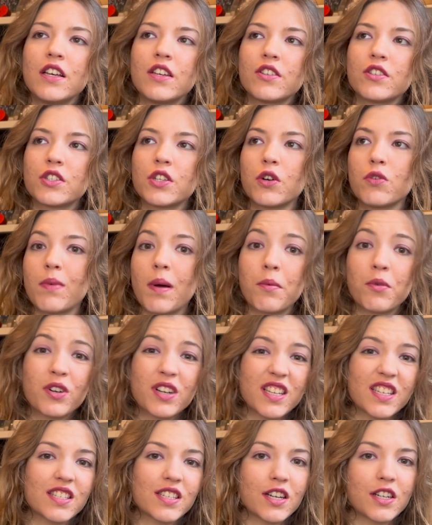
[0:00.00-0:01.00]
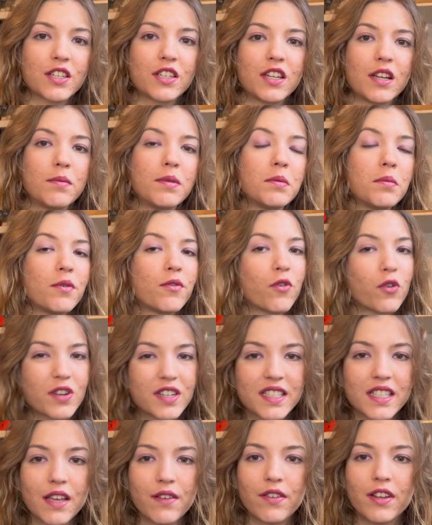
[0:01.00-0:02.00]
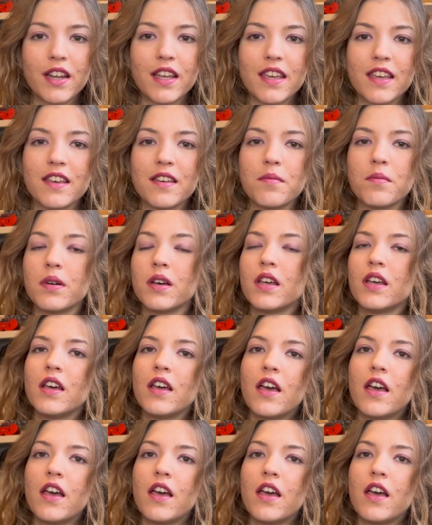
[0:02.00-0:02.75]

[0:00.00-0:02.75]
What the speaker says: So my morning started a bit before 7 a.m.